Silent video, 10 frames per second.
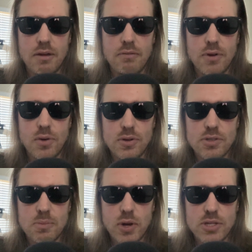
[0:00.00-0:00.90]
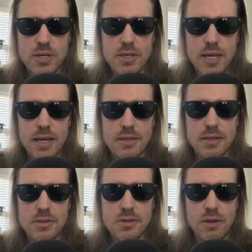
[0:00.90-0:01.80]
Voter suppression
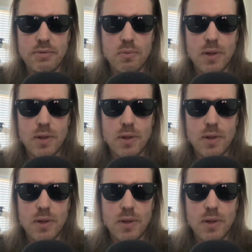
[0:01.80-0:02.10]
tactics often